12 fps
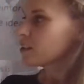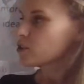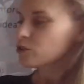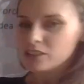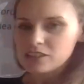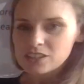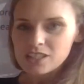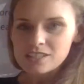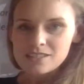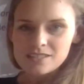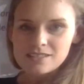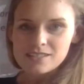you're going to
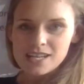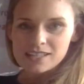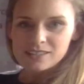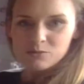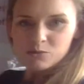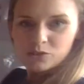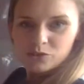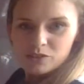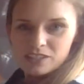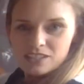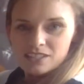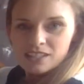understand what all
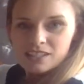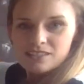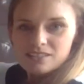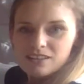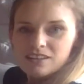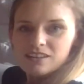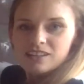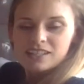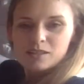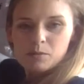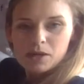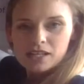these things are
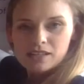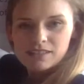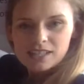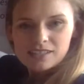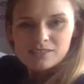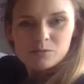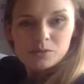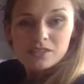in the background,